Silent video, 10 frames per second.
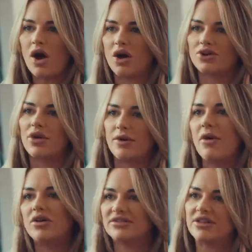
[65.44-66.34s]
are. You're like,
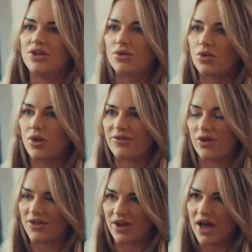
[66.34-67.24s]
Miles said that you were all over
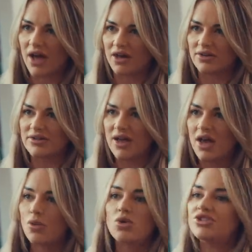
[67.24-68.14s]
other girls.
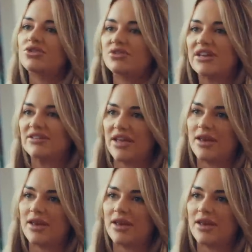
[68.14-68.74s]
What did you say to